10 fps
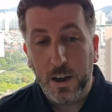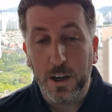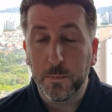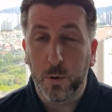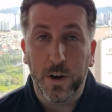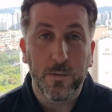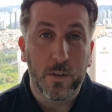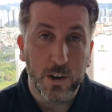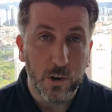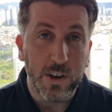he put
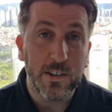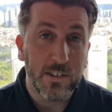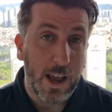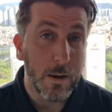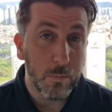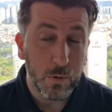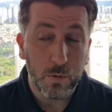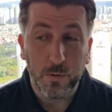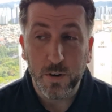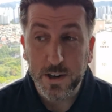everything on his tab,
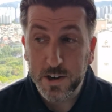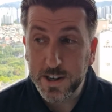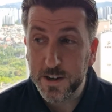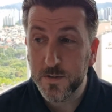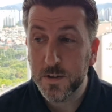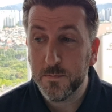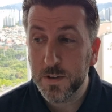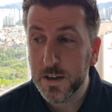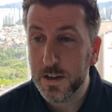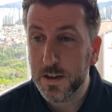which was really nice of him.
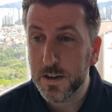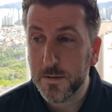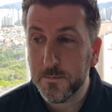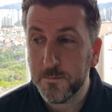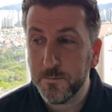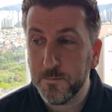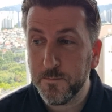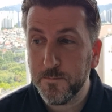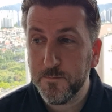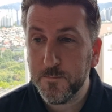Um,
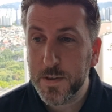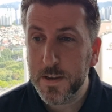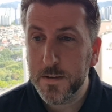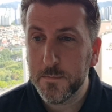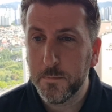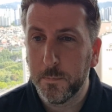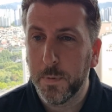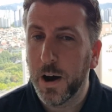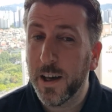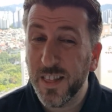
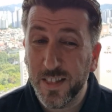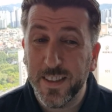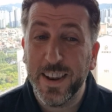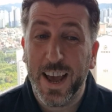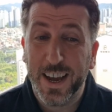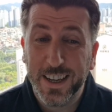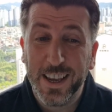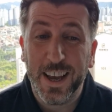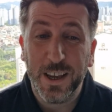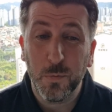but other than that,
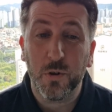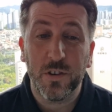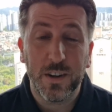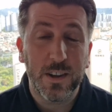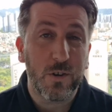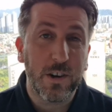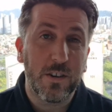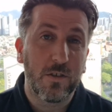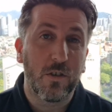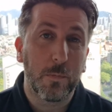yeah, he wasn't in the
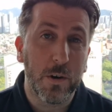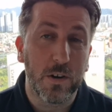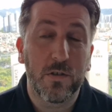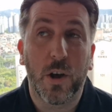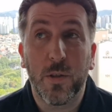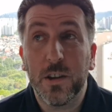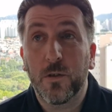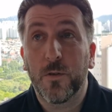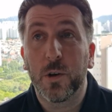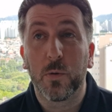greatest of spirits. So this
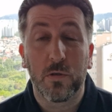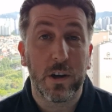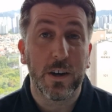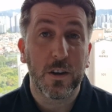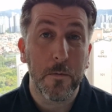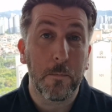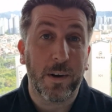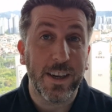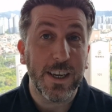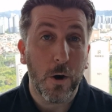feels like the
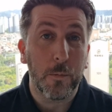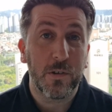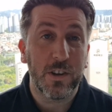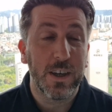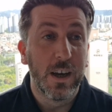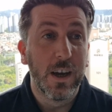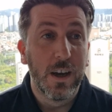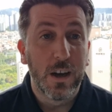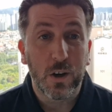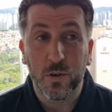complete opposite.
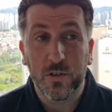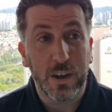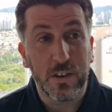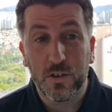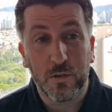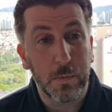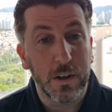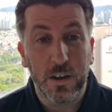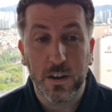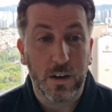Conte has just
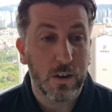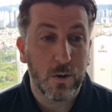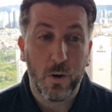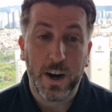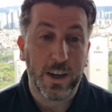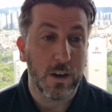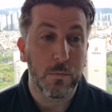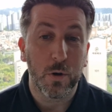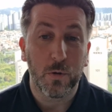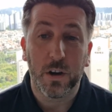been in a cracking
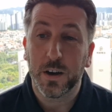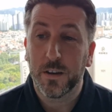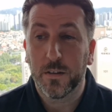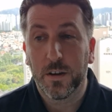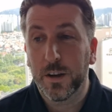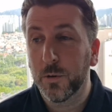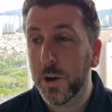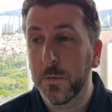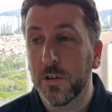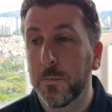mood. Like he'll
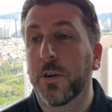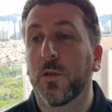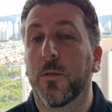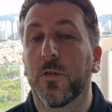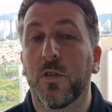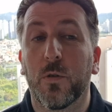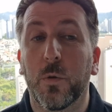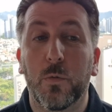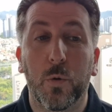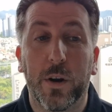come into the press conferences and
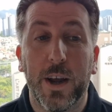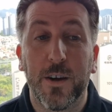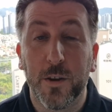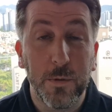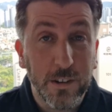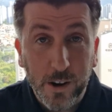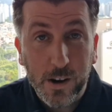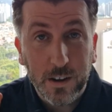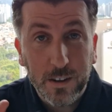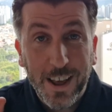he's walking out of them. He's
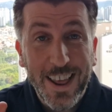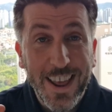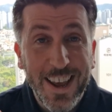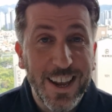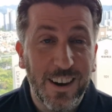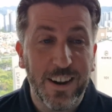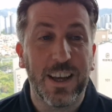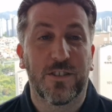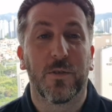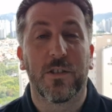like, hey, like
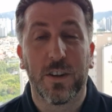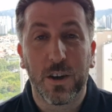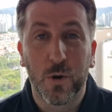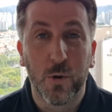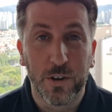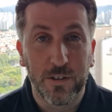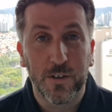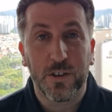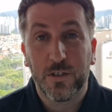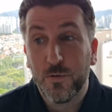that to us in the corners
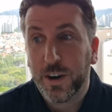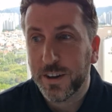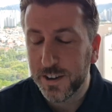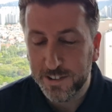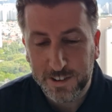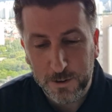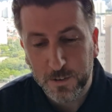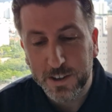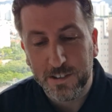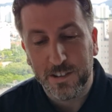because he recognises our
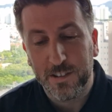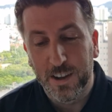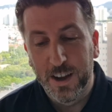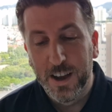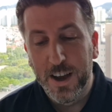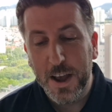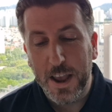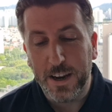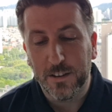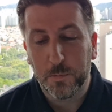faces.
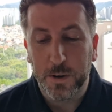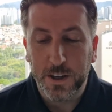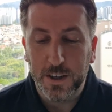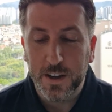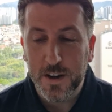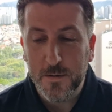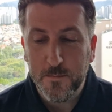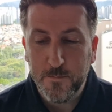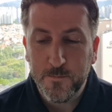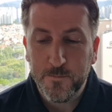It's been
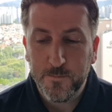um,